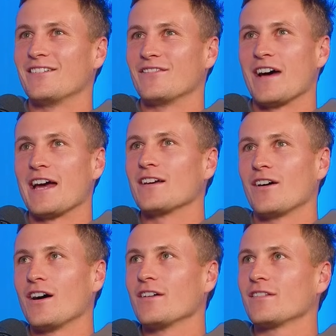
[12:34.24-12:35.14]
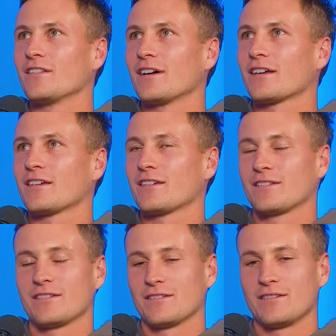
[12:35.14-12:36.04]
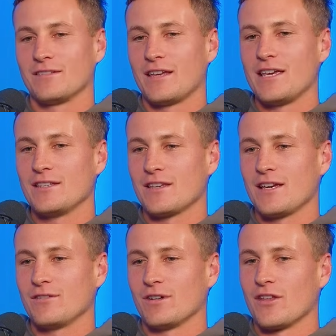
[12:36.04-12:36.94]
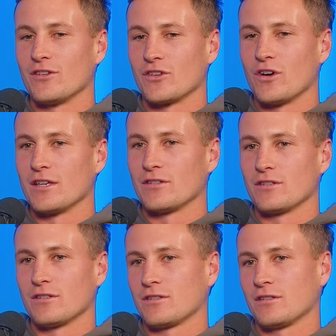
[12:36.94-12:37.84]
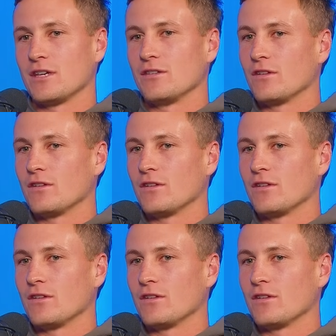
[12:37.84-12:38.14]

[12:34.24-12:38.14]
mate. He's one of those guys who's just